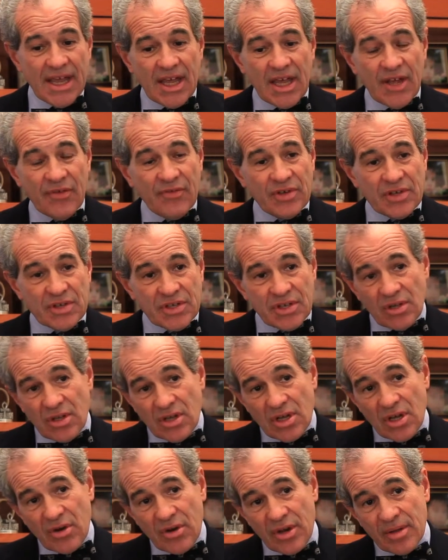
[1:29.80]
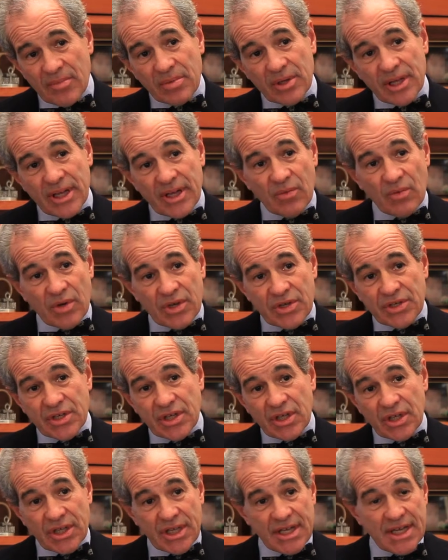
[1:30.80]
If a silicone implant was
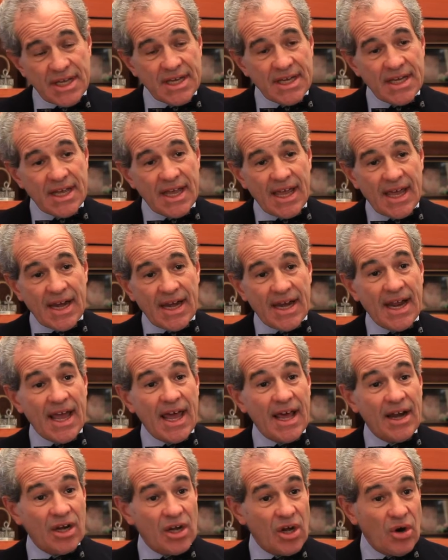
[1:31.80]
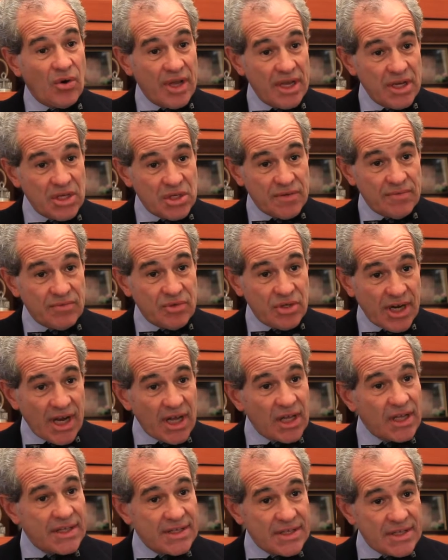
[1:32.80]
to leak and it had a cohesive
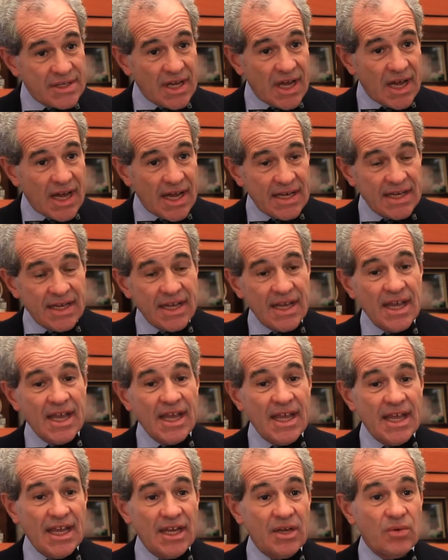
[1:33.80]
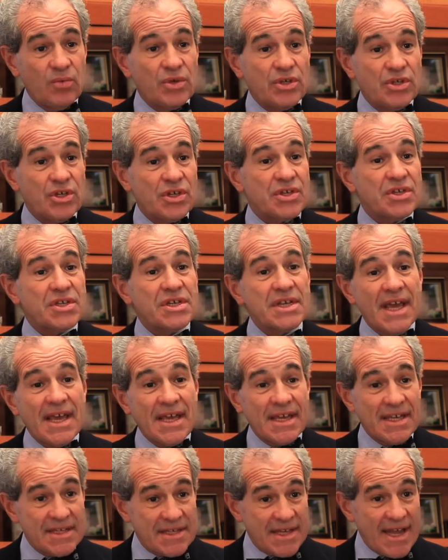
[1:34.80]
gel inside, it would just
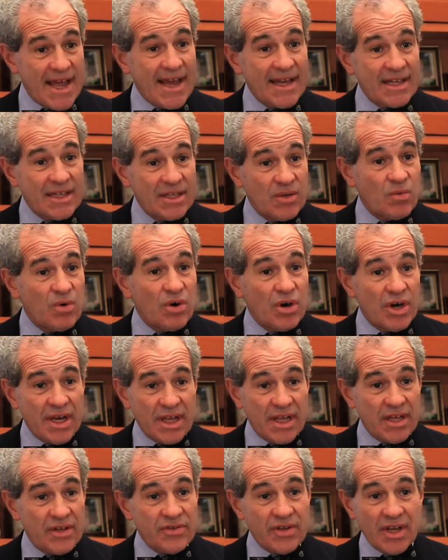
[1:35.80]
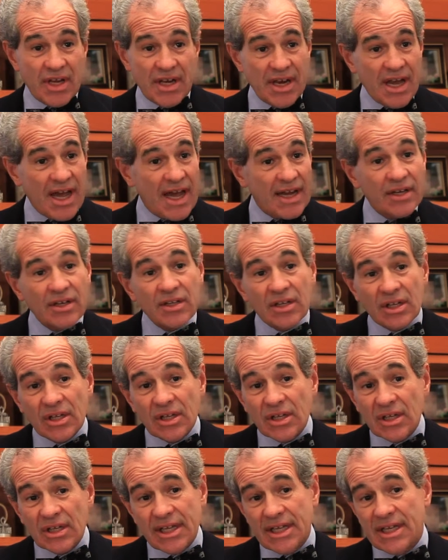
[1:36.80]
stay exactly where it is and not
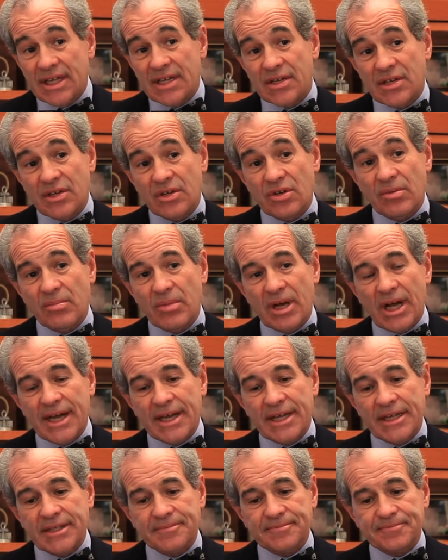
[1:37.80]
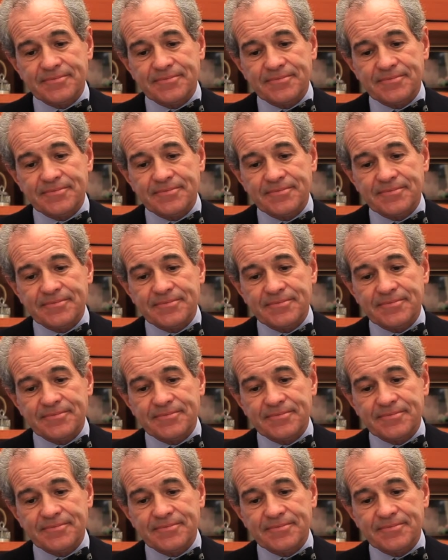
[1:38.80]
leak into your body.